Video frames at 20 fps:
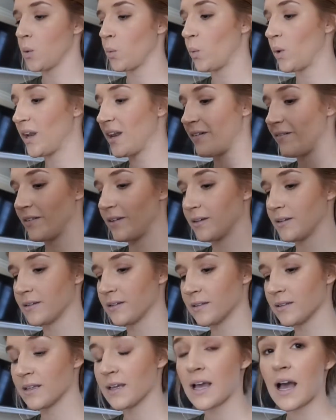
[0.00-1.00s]
Whatever.
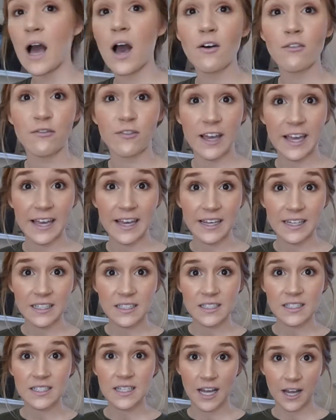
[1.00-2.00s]
A
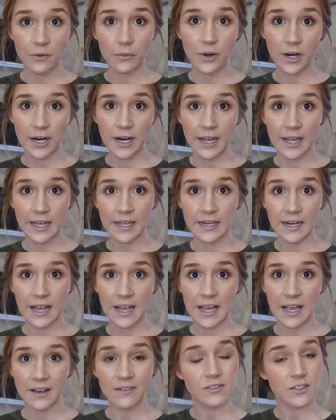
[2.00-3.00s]
Vans, I wear an eight and a
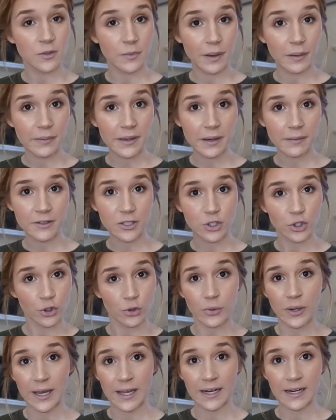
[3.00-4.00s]
half. So maybe I'm a
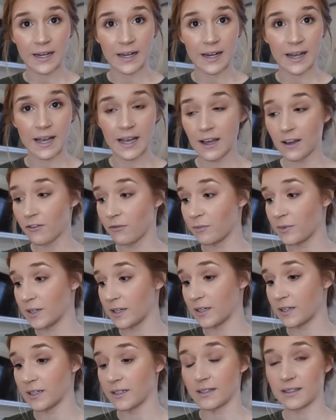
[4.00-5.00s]
true eight and a half,
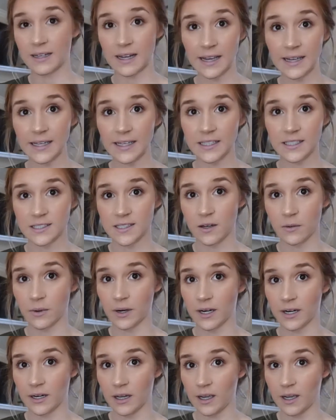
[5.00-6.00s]
but Nikes, I
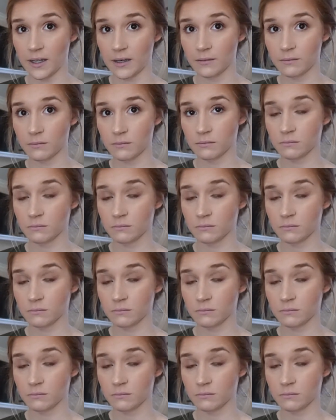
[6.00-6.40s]
wear a nine.